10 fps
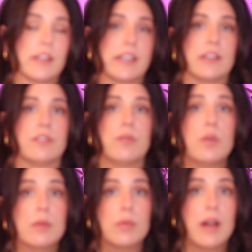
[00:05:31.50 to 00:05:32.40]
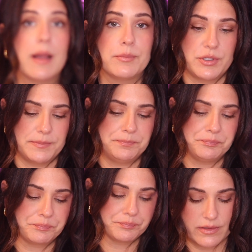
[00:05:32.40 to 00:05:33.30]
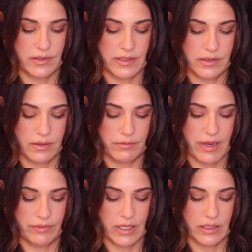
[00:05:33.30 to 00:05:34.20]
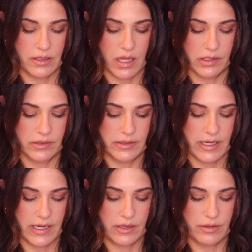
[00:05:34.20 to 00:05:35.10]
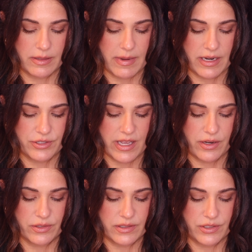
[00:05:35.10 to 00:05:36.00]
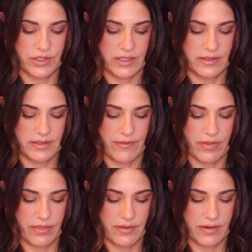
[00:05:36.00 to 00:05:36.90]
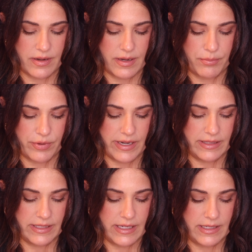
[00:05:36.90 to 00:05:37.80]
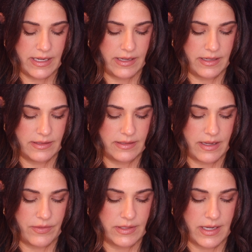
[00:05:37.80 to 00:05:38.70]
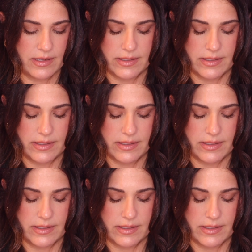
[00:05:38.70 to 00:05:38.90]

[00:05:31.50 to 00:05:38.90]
like an affordable option. So these are the Revlon Color Stay Cream Eyeshadows in the shades 730 Praline and 710